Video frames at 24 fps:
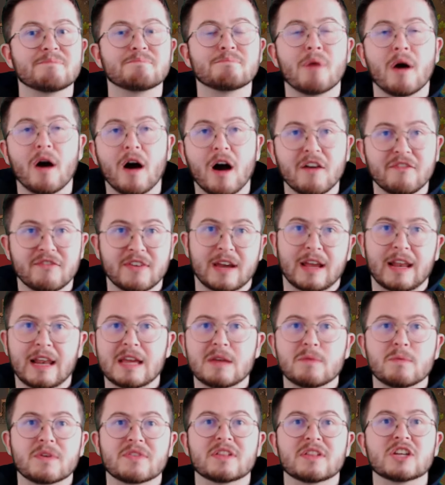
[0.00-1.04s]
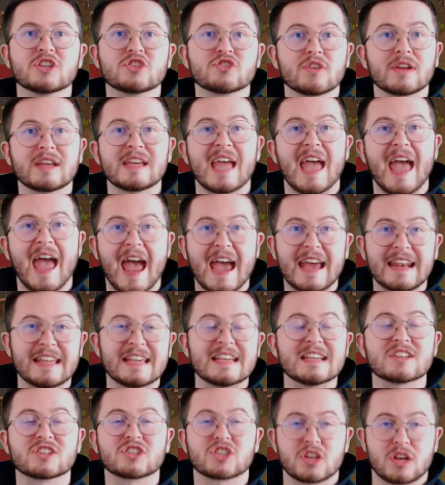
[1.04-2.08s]
perfectly with literally
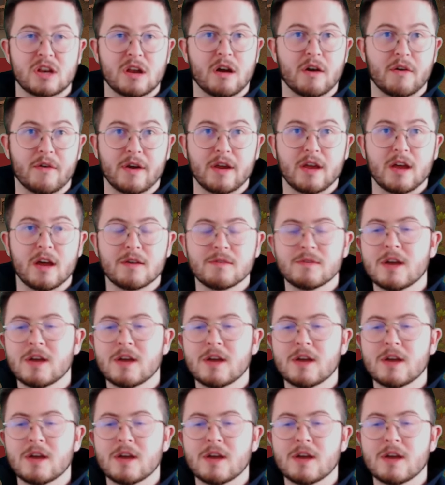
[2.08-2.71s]
any scenario.